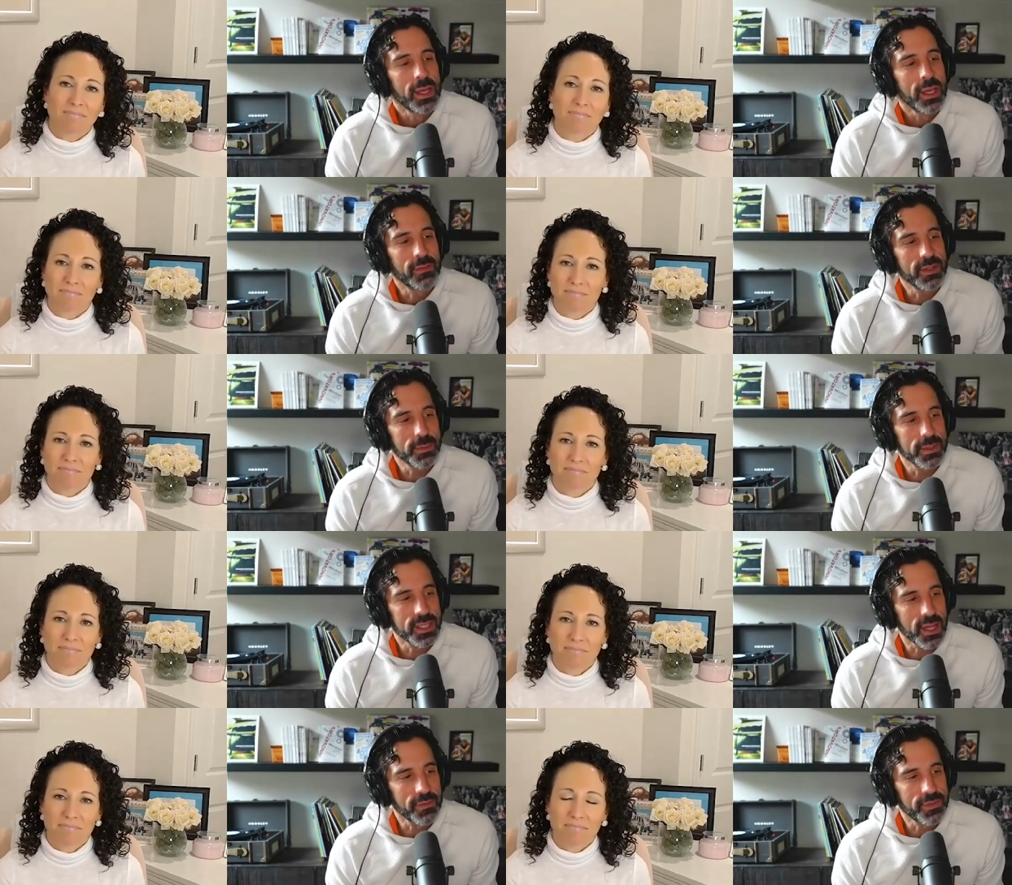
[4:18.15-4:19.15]
Speaker 1: even some of the
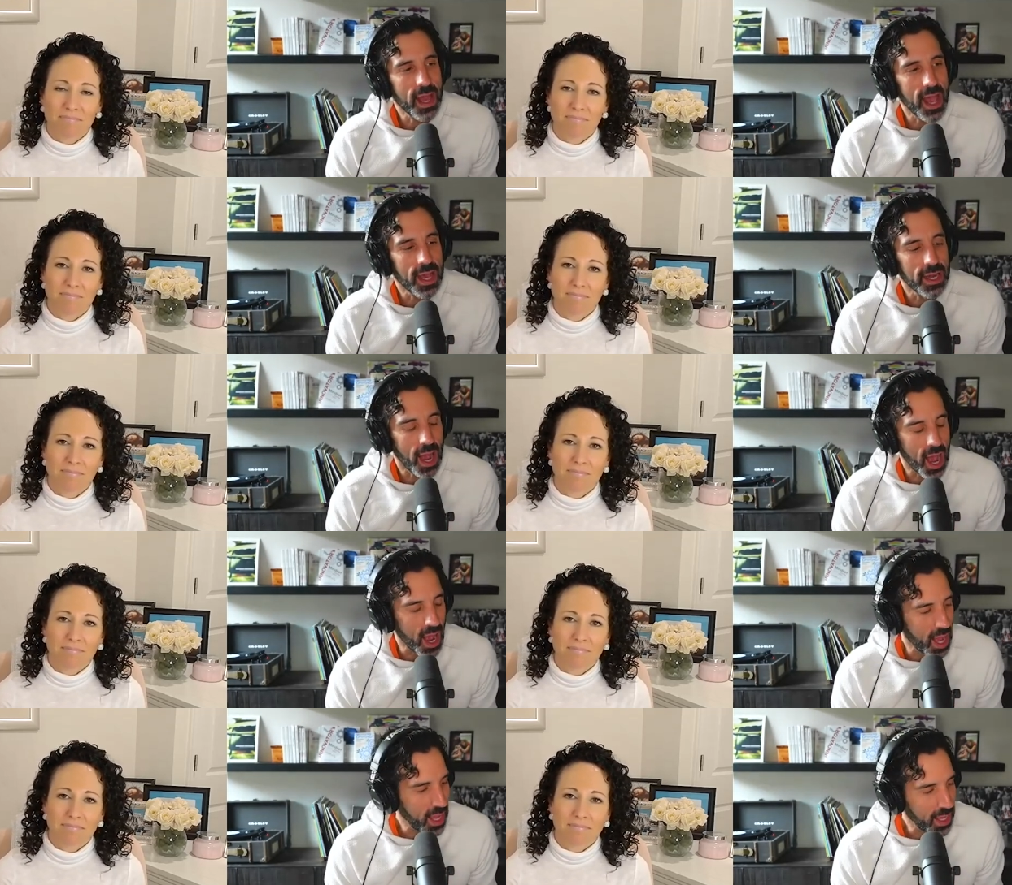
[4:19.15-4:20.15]
stuff that
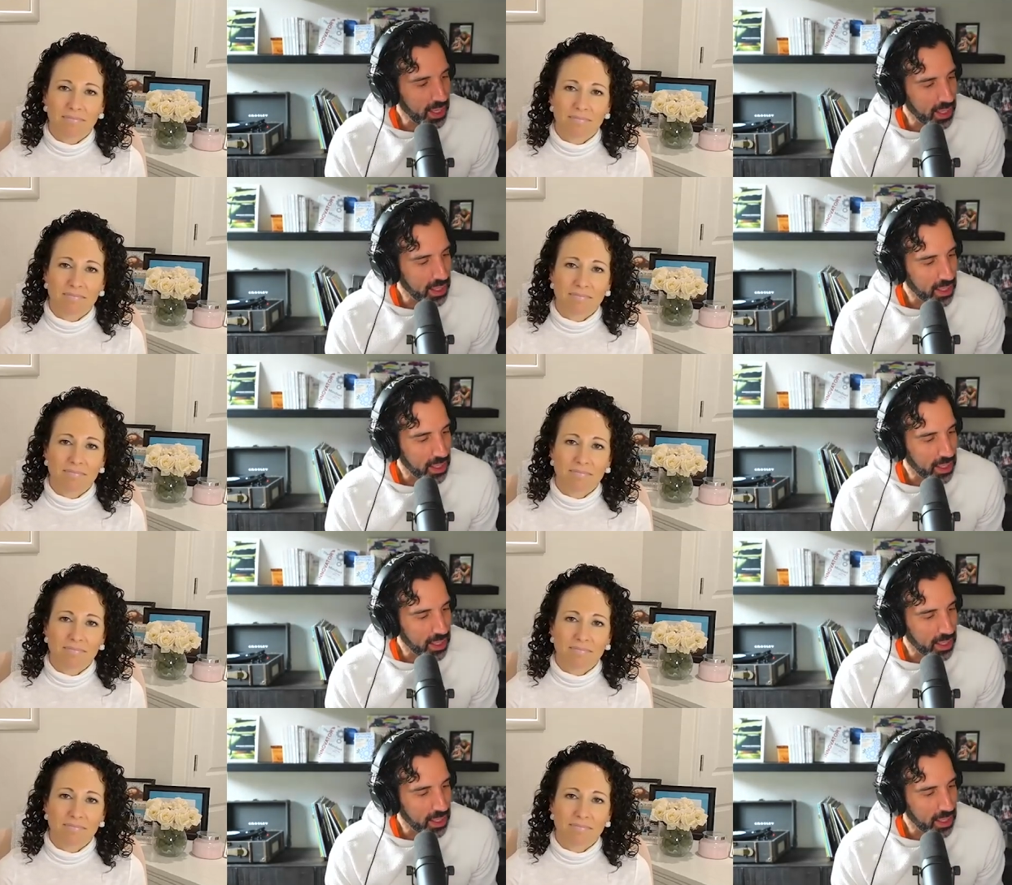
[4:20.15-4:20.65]
I